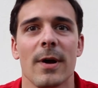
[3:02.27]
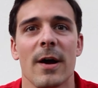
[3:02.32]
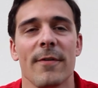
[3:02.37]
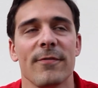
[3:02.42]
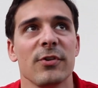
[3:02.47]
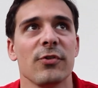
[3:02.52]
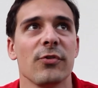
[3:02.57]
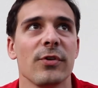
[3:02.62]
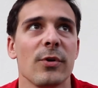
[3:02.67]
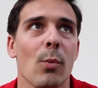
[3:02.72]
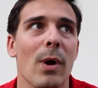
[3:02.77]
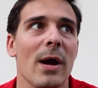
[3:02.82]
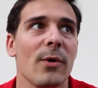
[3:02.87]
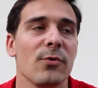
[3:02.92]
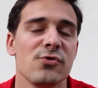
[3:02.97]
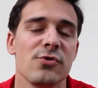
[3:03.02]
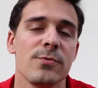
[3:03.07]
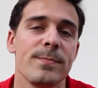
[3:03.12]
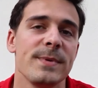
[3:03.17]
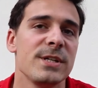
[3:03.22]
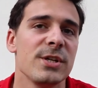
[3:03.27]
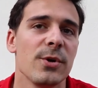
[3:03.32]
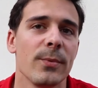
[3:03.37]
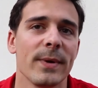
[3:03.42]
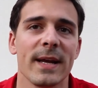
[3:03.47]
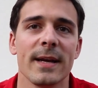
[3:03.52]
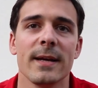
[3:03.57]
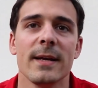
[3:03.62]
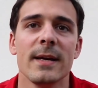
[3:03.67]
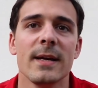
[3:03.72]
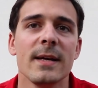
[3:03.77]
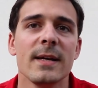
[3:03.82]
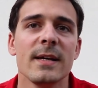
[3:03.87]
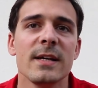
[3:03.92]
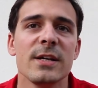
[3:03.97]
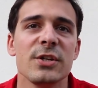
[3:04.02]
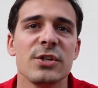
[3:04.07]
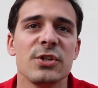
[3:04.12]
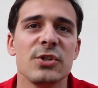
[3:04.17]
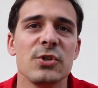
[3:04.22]
Obviously, why would you be doing it?
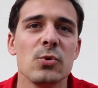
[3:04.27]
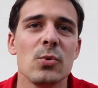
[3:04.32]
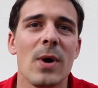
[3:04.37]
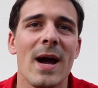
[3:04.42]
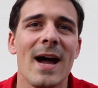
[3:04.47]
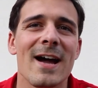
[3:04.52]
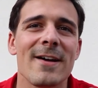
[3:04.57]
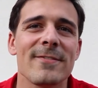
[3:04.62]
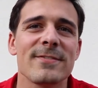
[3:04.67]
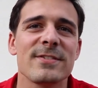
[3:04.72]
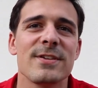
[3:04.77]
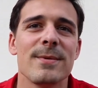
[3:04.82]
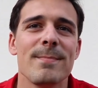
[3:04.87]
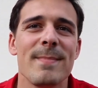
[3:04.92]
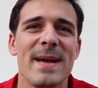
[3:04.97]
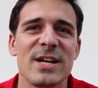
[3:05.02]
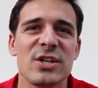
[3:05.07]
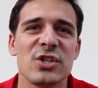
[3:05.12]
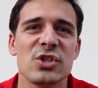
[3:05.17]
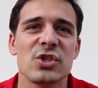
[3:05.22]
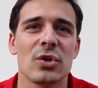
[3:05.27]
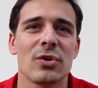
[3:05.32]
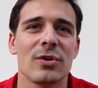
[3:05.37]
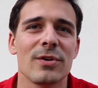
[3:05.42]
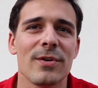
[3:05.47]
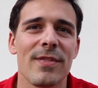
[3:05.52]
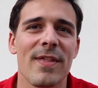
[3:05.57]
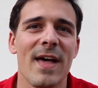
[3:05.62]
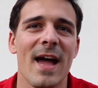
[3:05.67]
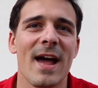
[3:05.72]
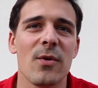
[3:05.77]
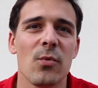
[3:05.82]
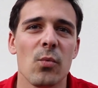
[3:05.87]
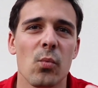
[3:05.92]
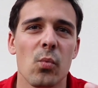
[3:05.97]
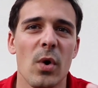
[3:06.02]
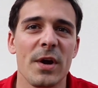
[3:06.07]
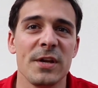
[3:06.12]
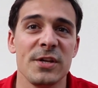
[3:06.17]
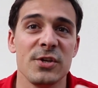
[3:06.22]
You have to make sure that
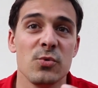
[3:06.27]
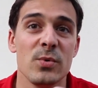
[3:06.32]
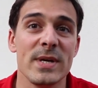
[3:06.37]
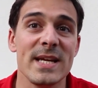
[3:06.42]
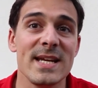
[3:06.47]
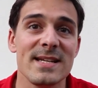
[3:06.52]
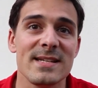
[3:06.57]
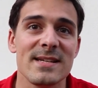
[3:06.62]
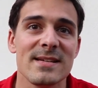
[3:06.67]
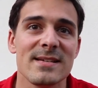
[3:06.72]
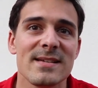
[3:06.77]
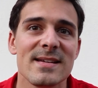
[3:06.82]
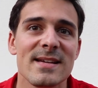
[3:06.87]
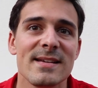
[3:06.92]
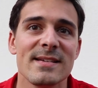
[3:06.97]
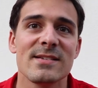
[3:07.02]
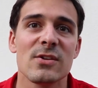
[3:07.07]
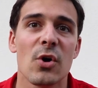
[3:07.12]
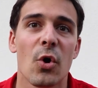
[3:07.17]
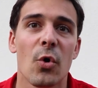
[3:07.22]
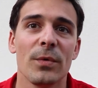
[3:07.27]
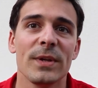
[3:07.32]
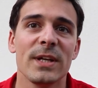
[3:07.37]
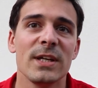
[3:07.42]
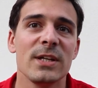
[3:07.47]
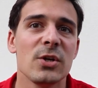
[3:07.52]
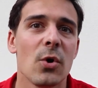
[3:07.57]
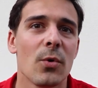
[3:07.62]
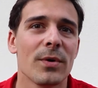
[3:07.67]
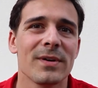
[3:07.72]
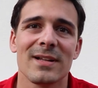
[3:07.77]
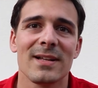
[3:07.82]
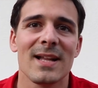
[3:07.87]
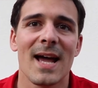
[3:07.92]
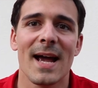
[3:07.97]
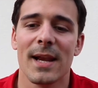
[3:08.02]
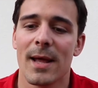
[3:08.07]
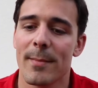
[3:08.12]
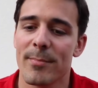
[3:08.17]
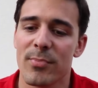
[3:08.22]
what you eat is only going to
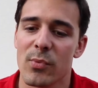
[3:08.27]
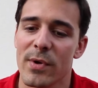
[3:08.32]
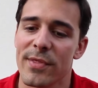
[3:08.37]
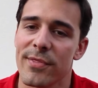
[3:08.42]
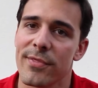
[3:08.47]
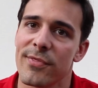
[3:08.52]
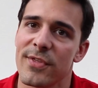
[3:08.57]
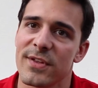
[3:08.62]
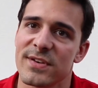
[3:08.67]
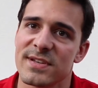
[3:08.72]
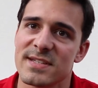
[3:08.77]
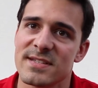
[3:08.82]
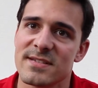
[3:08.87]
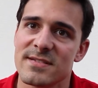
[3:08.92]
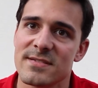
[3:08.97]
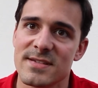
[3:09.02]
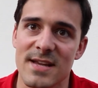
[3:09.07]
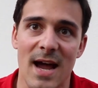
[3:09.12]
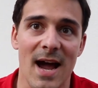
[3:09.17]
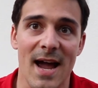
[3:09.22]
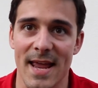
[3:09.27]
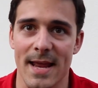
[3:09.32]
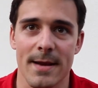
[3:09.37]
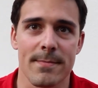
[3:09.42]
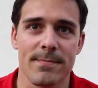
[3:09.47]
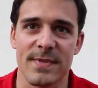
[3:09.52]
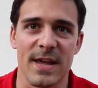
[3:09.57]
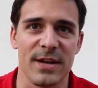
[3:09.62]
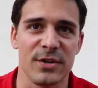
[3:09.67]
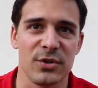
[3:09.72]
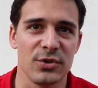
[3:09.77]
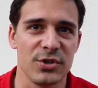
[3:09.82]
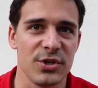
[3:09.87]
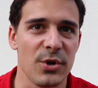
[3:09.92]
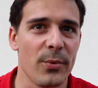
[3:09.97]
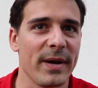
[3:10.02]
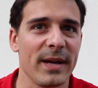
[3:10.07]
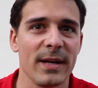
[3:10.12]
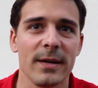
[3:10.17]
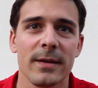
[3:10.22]
line up with the diet that you're
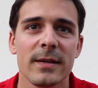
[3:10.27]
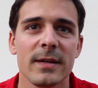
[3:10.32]
doing.